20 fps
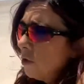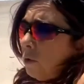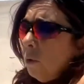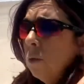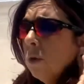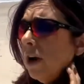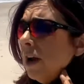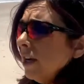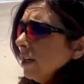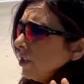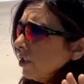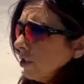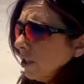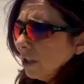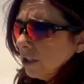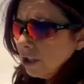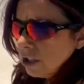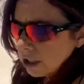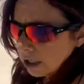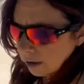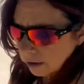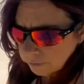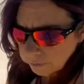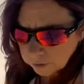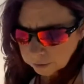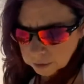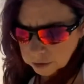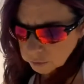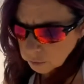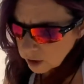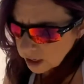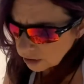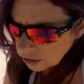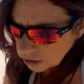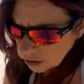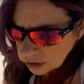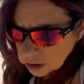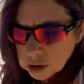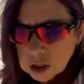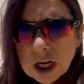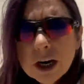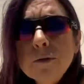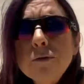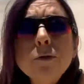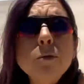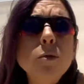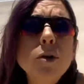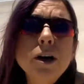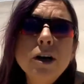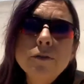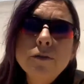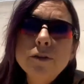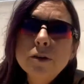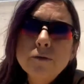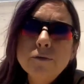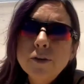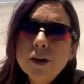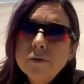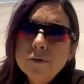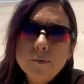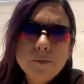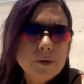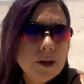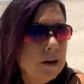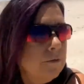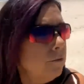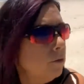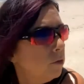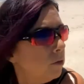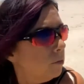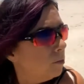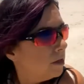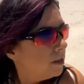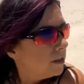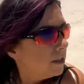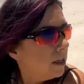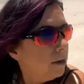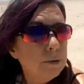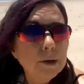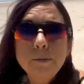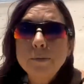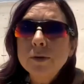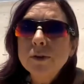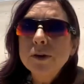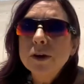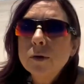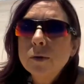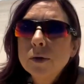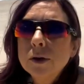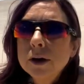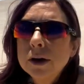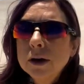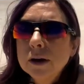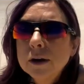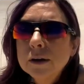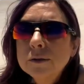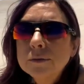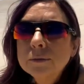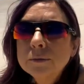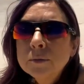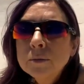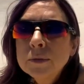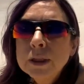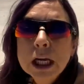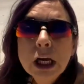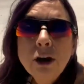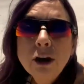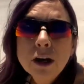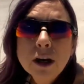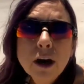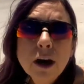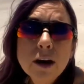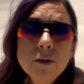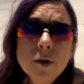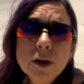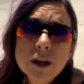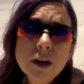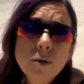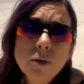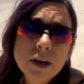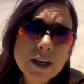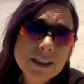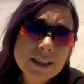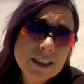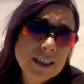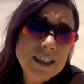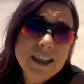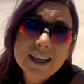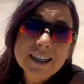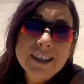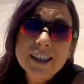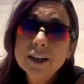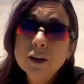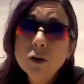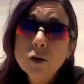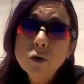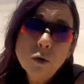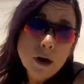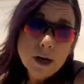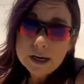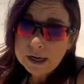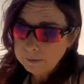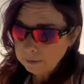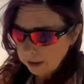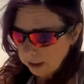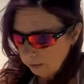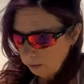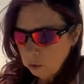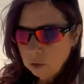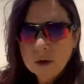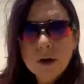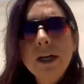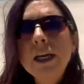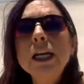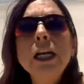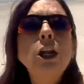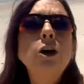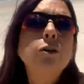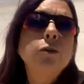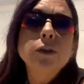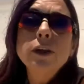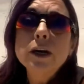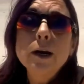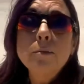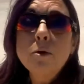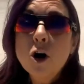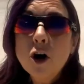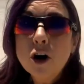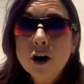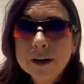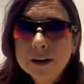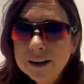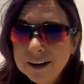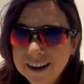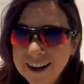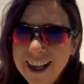Twitch. You can share it from Twitch. You can share it from whatever your favorite platform is. Let people know we're here. No one has any idea who I am anymore, let alone that I'm on.